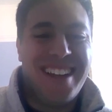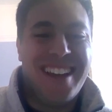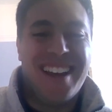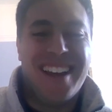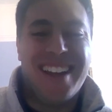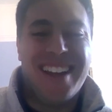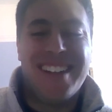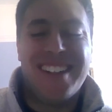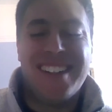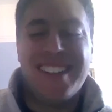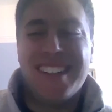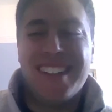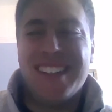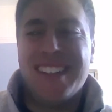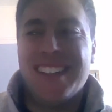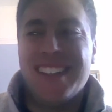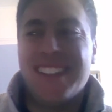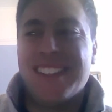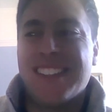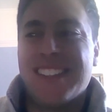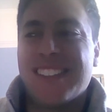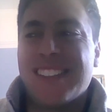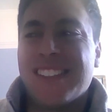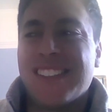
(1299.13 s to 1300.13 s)
and
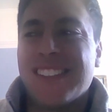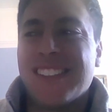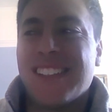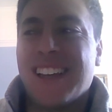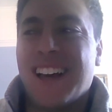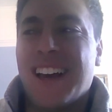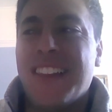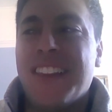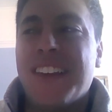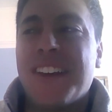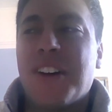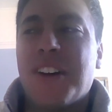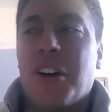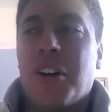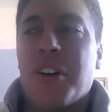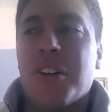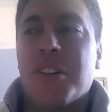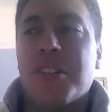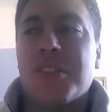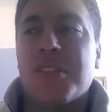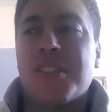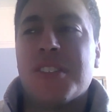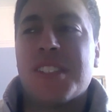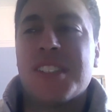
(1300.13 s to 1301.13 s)
I think
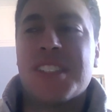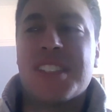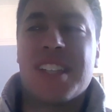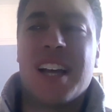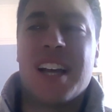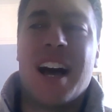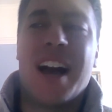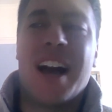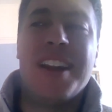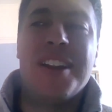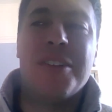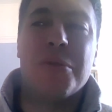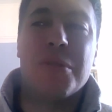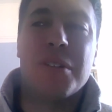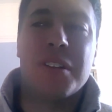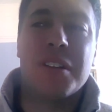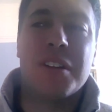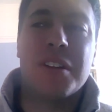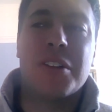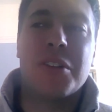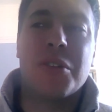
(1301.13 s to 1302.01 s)
our society really